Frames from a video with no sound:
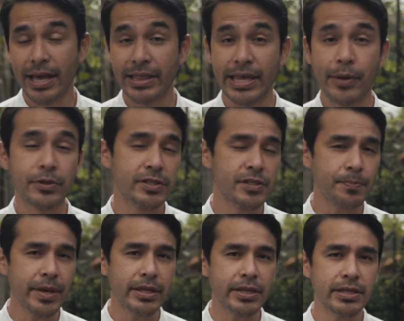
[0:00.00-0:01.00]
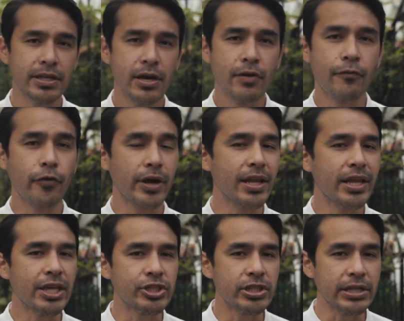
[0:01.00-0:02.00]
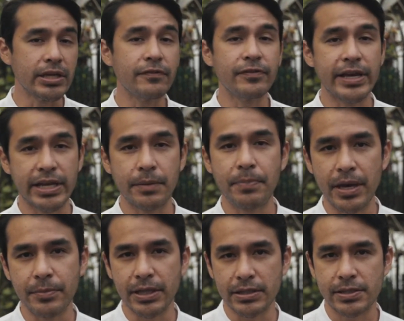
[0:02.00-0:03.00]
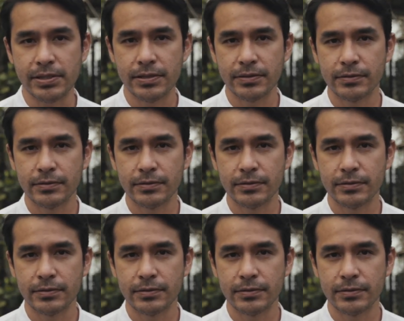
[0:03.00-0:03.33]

and they were suspended for allegedly inflating payments.